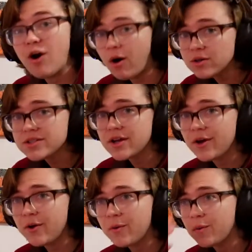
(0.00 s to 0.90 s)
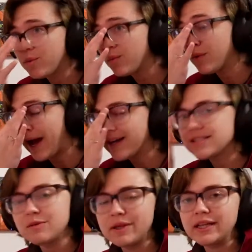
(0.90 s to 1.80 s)
also has
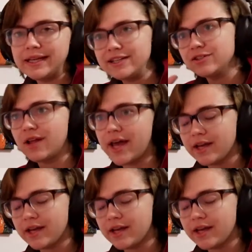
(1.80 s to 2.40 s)
the ability to